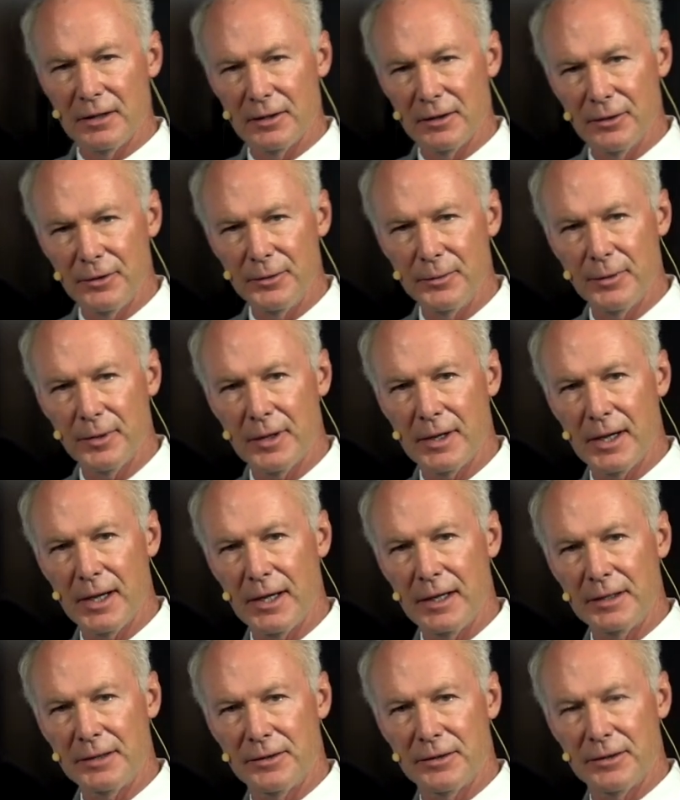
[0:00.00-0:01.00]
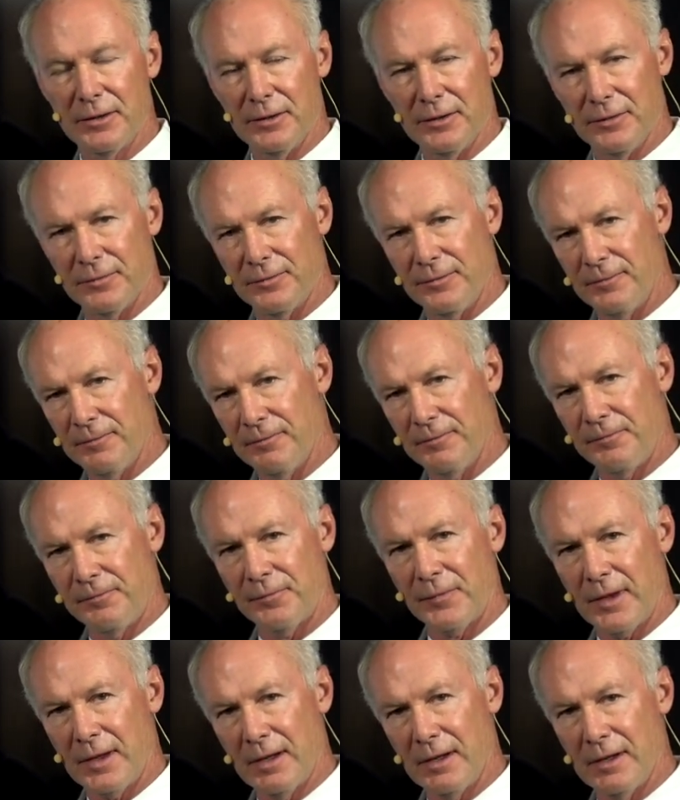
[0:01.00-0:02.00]
Lubricate the
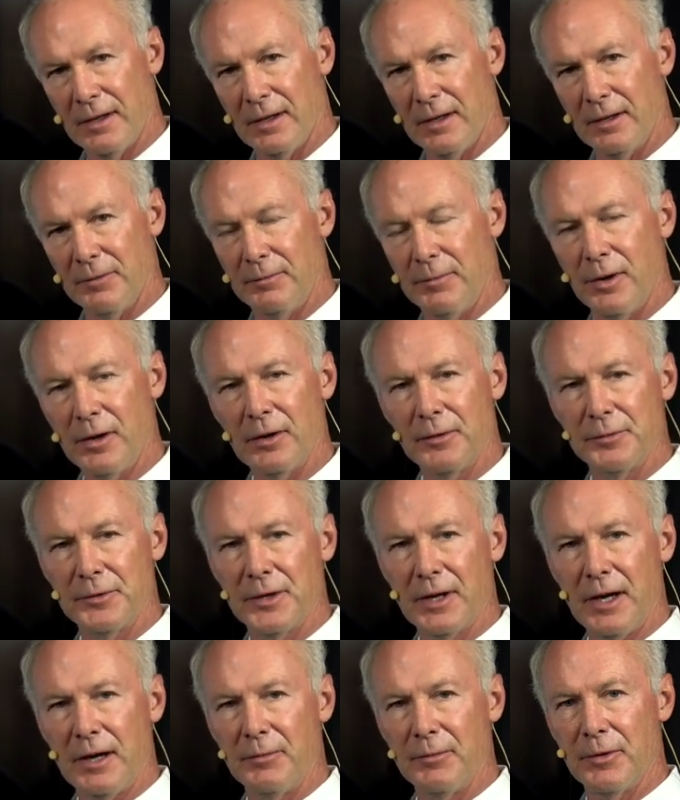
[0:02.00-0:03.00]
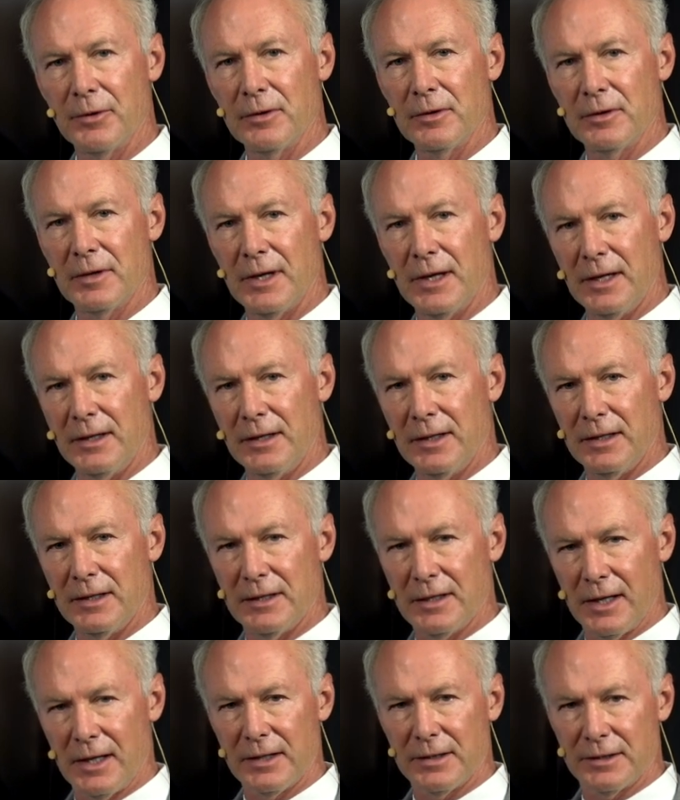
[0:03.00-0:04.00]
uh, pulp chamber and then
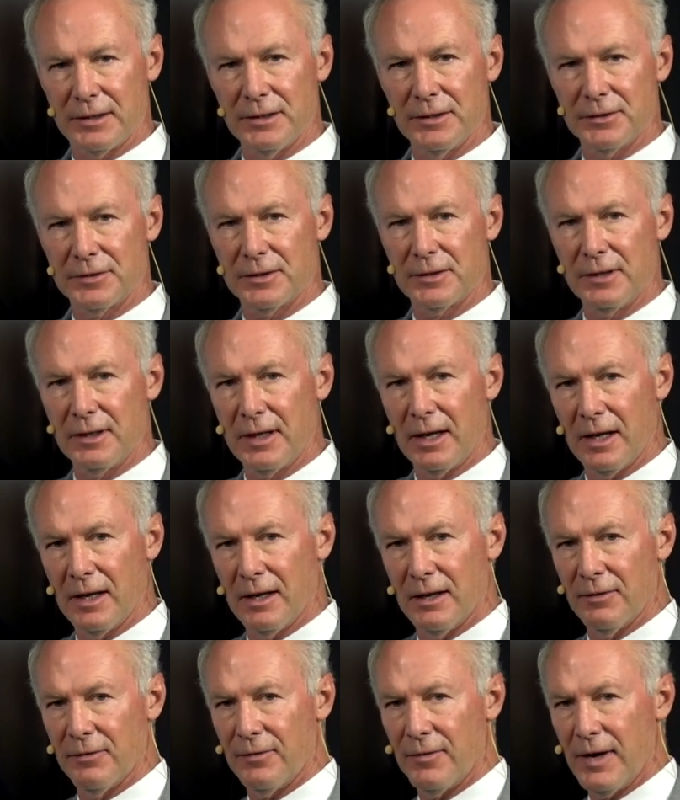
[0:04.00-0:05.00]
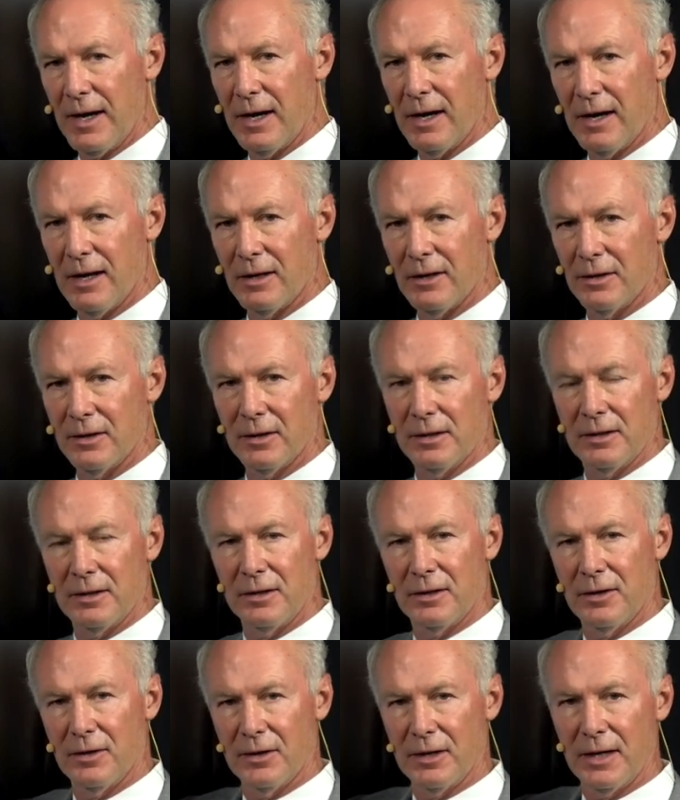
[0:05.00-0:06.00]
take this file
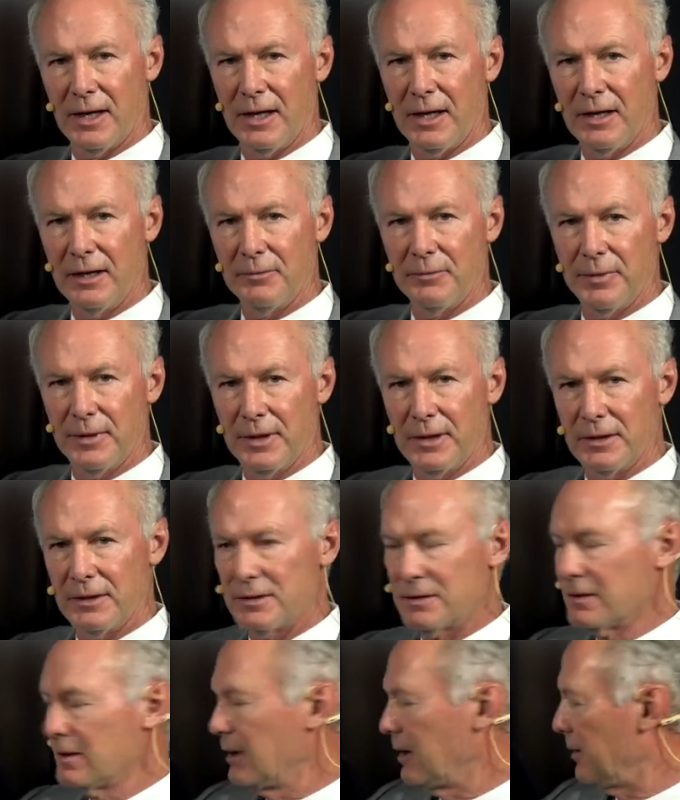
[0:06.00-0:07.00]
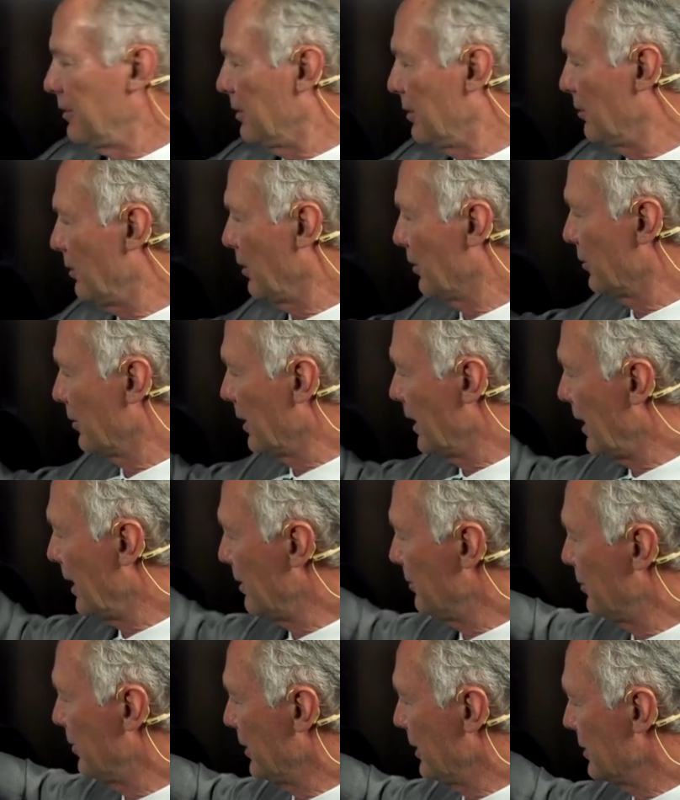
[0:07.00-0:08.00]
on a handpiece, rotary
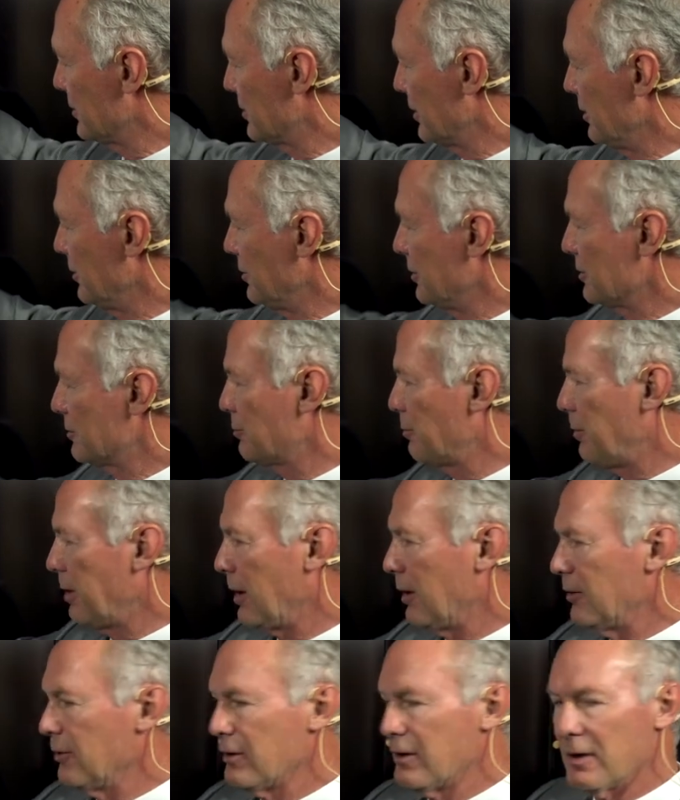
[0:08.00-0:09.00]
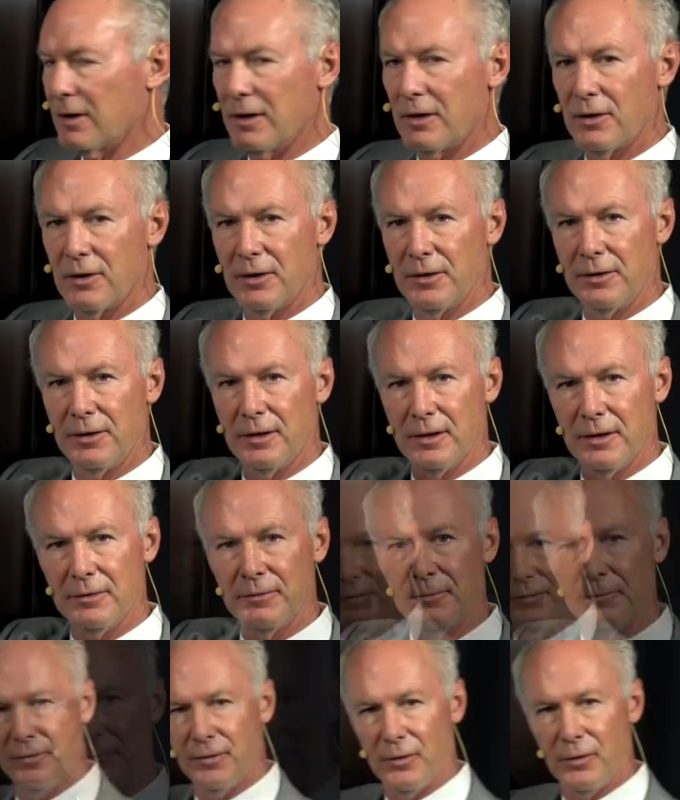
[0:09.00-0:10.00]
handpiece, and just poke on the
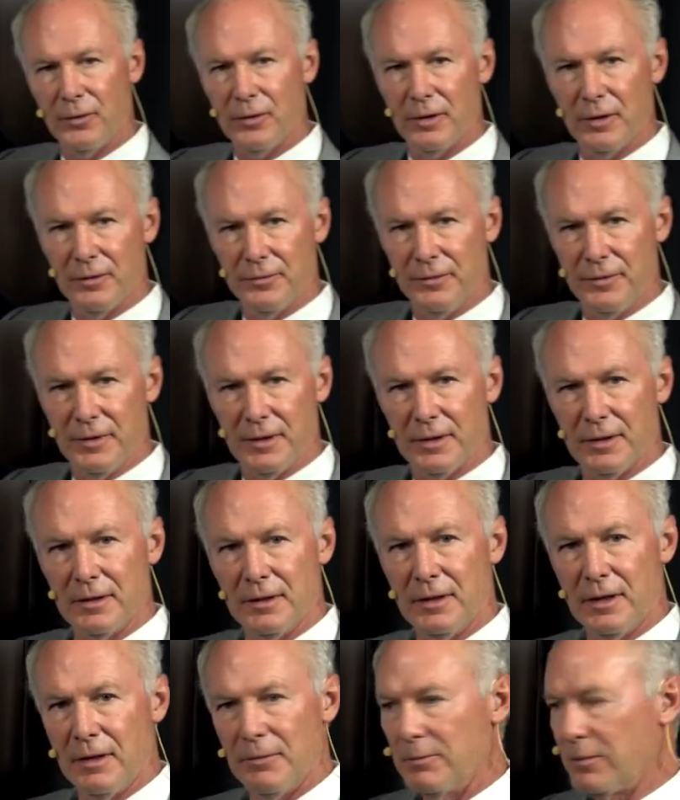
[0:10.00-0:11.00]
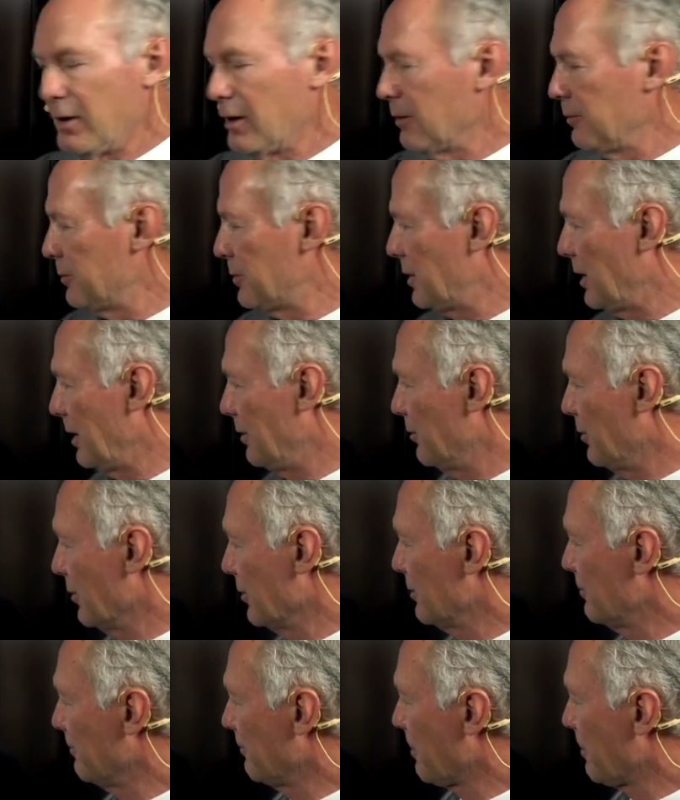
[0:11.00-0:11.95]
floor of the pulp chamber.